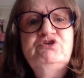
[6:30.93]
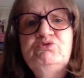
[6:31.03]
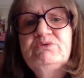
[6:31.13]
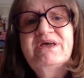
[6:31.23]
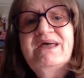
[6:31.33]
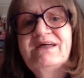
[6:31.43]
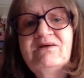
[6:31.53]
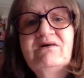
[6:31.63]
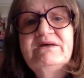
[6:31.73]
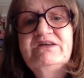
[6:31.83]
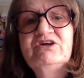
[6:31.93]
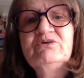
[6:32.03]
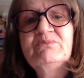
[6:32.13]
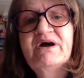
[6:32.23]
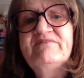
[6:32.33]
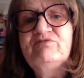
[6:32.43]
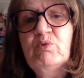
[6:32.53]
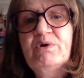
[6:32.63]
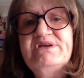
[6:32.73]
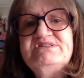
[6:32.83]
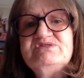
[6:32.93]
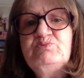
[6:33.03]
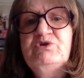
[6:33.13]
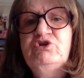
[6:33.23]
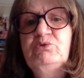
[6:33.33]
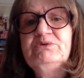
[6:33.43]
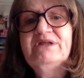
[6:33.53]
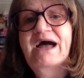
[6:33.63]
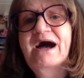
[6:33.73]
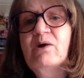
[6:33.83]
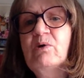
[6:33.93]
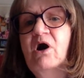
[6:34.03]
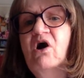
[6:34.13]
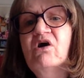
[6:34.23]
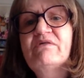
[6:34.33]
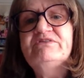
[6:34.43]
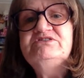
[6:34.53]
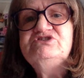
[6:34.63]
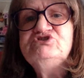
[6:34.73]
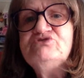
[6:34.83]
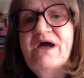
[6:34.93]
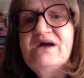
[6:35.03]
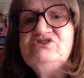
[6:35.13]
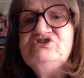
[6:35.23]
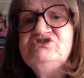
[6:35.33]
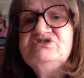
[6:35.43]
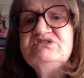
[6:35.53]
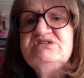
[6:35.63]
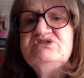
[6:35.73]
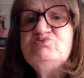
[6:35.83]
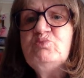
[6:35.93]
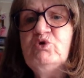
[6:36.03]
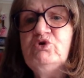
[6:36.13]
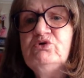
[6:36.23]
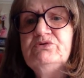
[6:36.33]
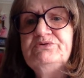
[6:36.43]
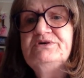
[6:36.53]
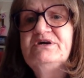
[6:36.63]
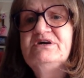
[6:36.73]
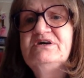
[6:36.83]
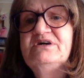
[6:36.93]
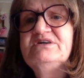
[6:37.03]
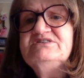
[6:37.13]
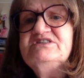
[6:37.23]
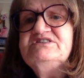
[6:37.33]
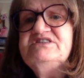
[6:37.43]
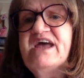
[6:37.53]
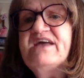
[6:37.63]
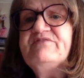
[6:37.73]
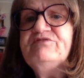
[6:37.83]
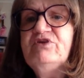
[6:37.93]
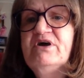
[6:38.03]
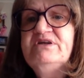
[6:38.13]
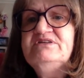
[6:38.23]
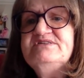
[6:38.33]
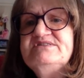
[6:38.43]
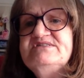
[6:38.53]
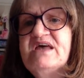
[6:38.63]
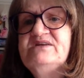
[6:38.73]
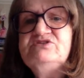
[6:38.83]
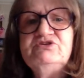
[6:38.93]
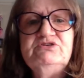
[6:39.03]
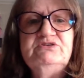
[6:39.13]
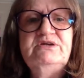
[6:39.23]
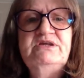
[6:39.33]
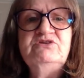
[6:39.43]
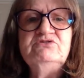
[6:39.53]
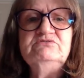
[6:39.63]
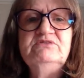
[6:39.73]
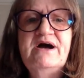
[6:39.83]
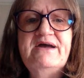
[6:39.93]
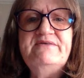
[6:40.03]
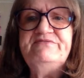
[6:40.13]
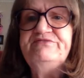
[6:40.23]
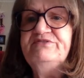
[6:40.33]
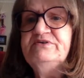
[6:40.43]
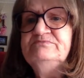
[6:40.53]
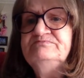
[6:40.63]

You cannot hear my voice when you allow all the distractions of this world to take front and center in your life.